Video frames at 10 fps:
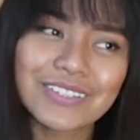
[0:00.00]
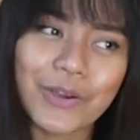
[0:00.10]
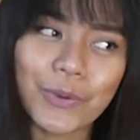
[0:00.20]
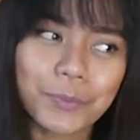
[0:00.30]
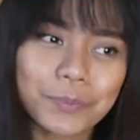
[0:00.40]

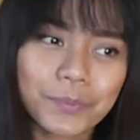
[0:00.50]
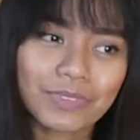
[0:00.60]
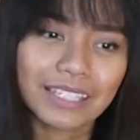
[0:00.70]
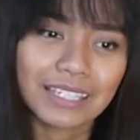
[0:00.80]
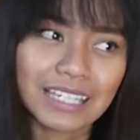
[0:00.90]
So
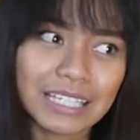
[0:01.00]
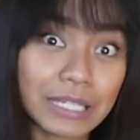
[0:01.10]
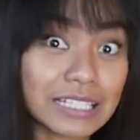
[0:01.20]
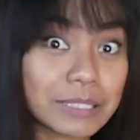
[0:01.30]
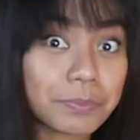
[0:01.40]

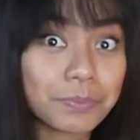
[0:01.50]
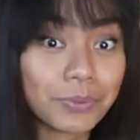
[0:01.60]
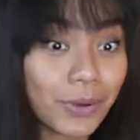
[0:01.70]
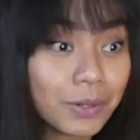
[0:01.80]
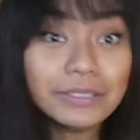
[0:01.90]
it's
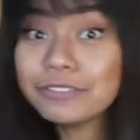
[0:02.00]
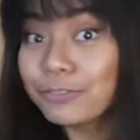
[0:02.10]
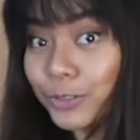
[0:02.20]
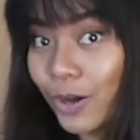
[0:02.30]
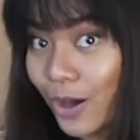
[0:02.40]

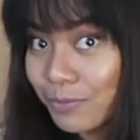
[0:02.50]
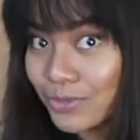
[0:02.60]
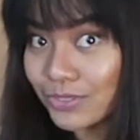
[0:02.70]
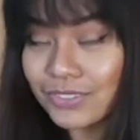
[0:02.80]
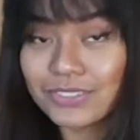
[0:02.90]
probably for
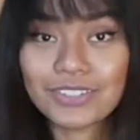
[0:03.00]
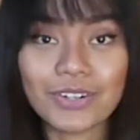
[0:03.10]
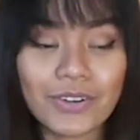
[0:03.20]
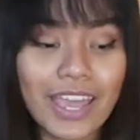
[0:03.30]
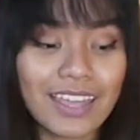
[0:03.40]
couples, you know,